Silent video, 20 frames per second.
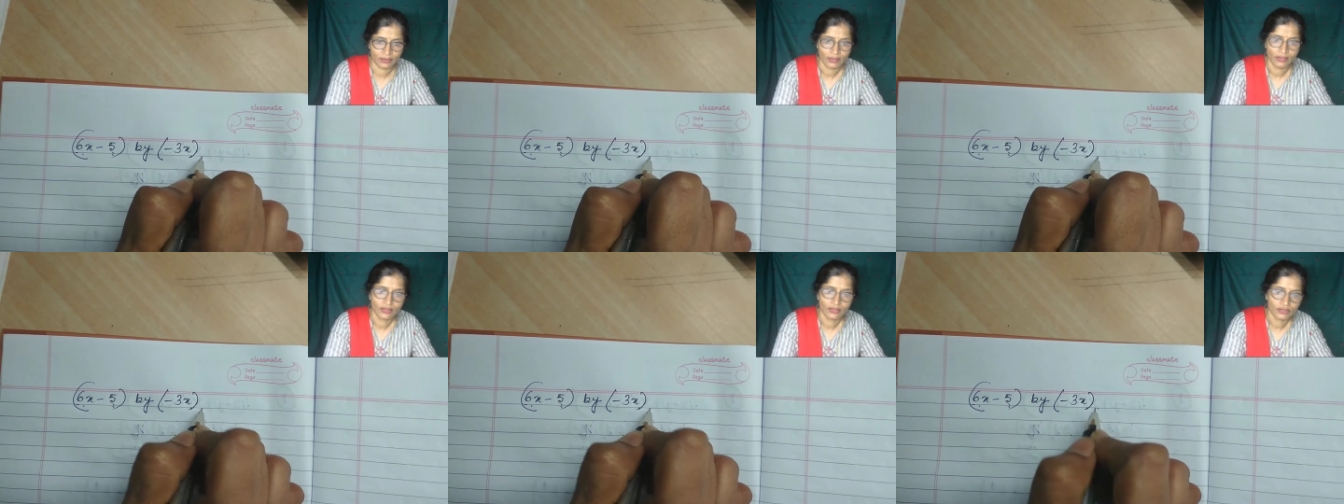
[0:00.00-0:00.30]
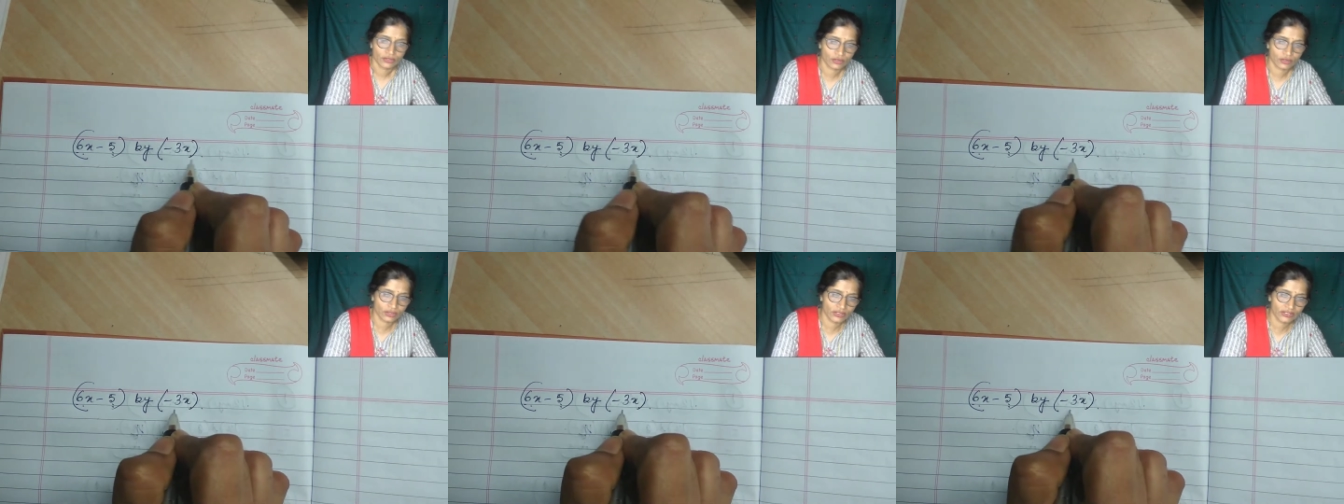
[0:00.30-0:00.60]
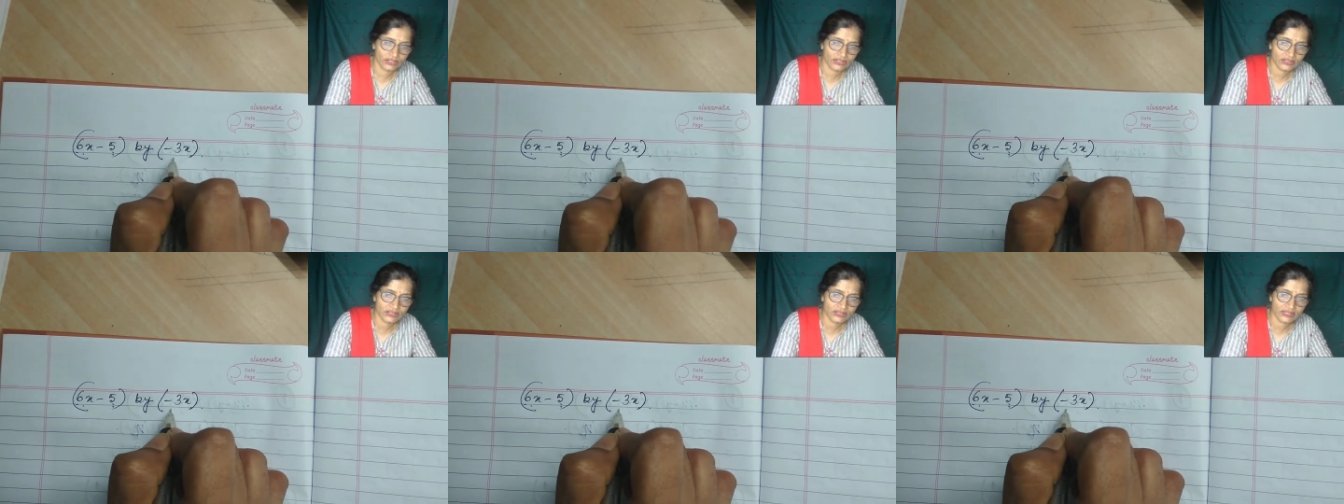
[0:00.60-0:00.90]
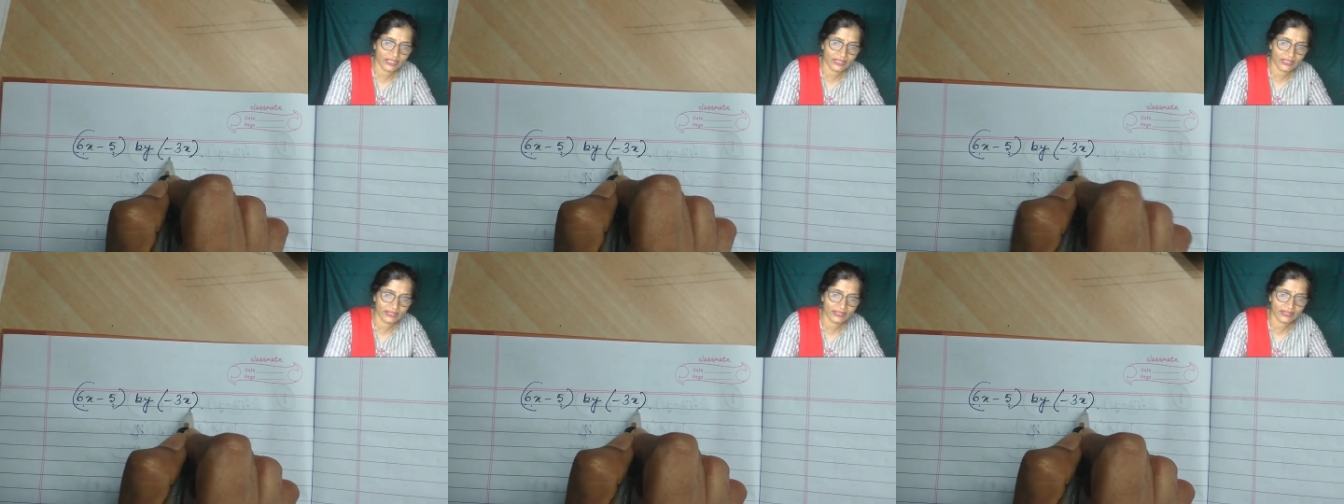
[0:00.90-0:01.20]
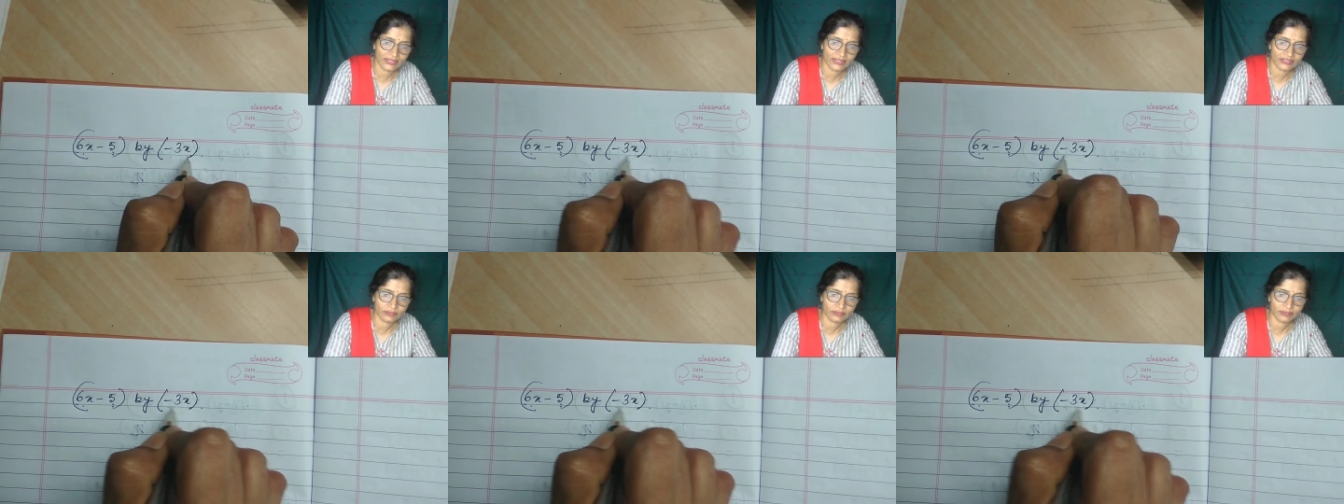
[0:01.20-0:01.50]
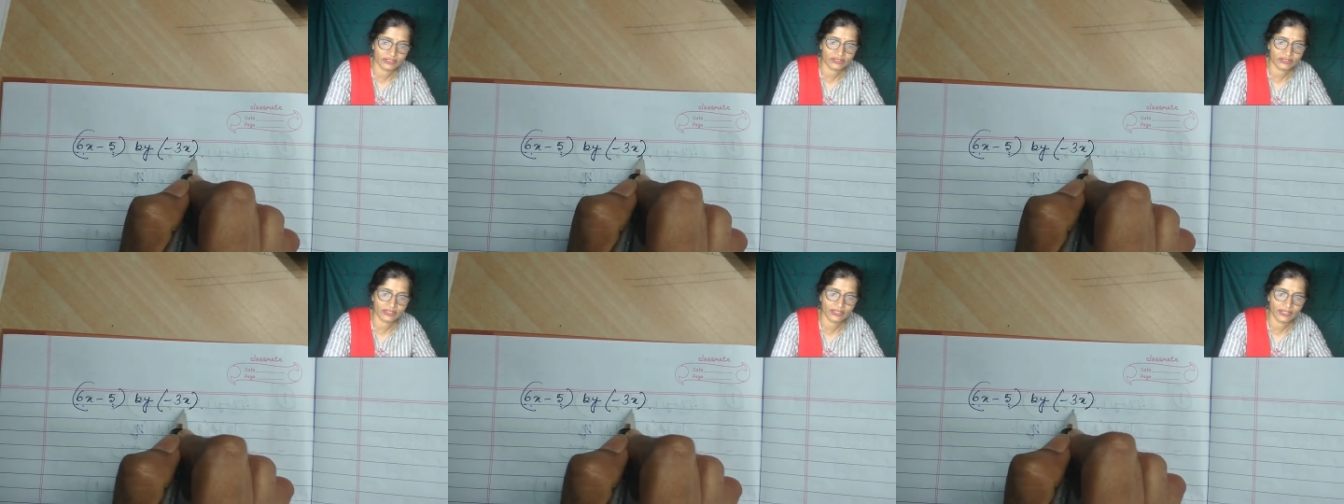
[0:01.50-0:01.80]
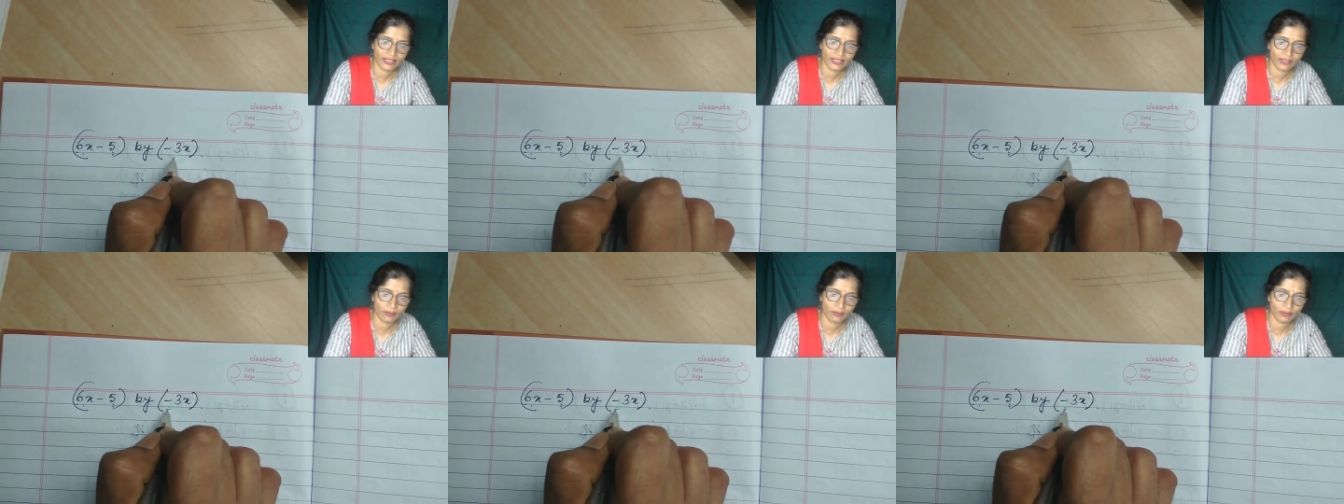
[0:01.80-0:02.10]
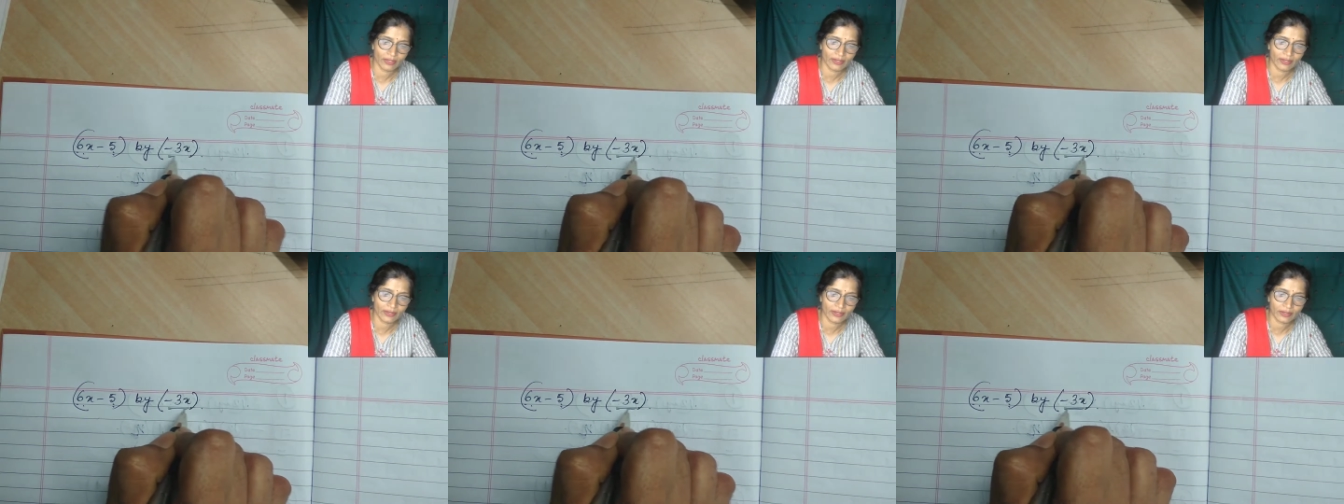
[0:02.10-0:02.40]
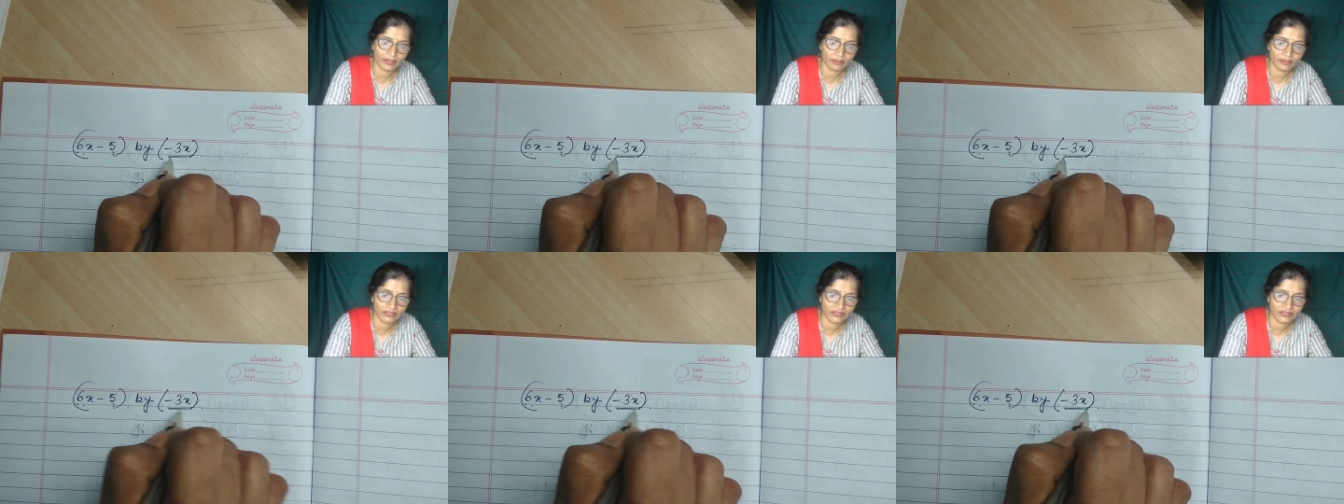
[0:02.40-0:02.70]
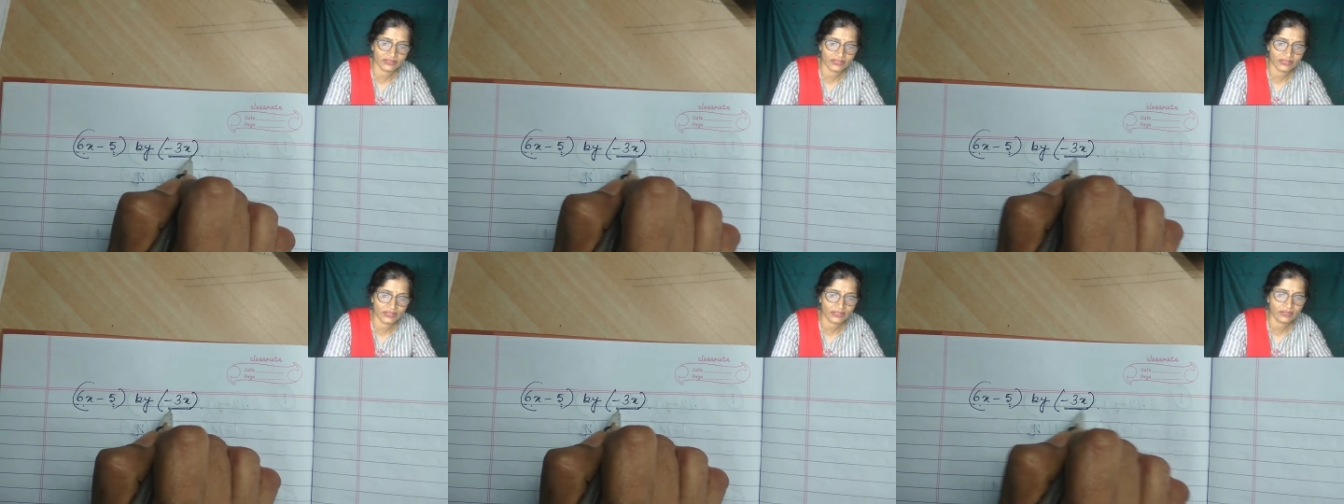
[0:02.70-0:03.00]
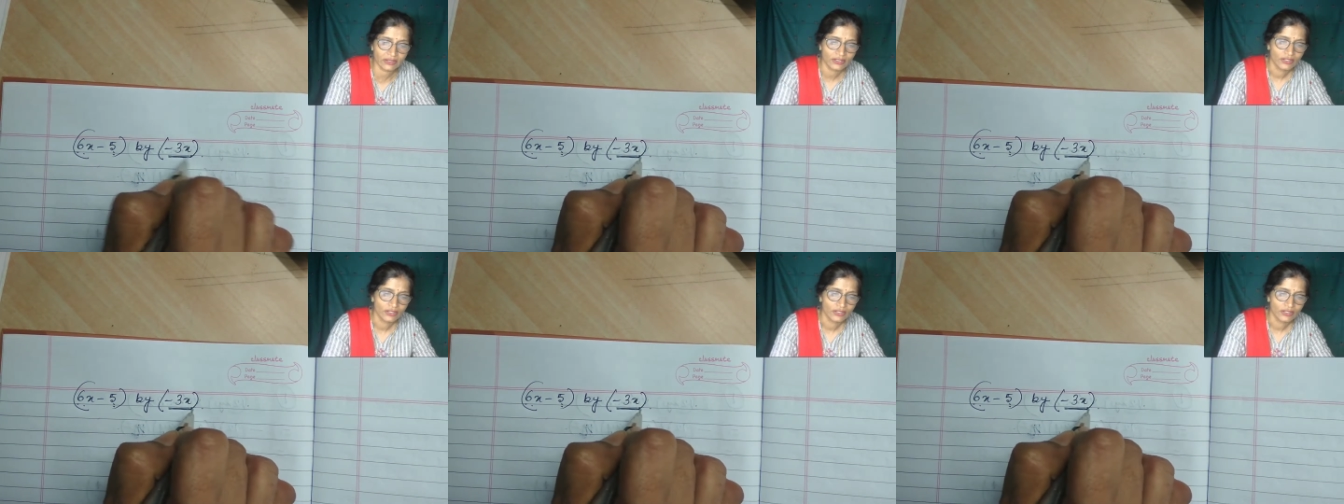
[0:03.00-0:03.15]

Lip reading: So this is another expression here. One term is there.